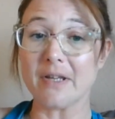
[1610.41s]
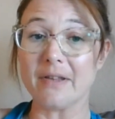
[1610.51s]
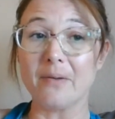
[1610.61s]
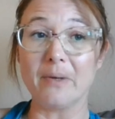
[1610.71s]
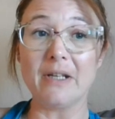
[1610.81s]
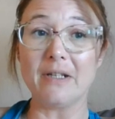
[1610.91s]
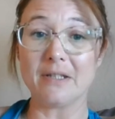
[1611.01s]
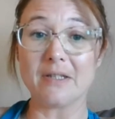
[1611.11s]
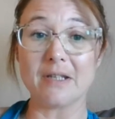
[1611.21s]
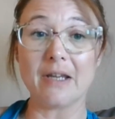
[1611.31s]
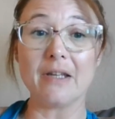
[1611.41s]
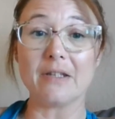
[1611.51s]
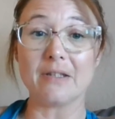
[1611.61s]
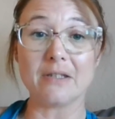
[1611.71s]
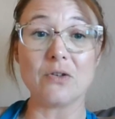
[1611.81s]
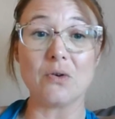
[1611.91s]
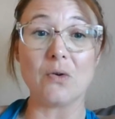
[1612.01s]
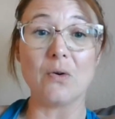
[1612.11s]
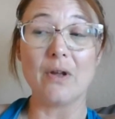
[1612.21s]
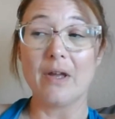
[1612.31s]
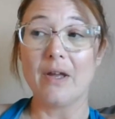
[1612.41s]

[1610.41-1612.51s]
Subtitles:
I think we need to stick it to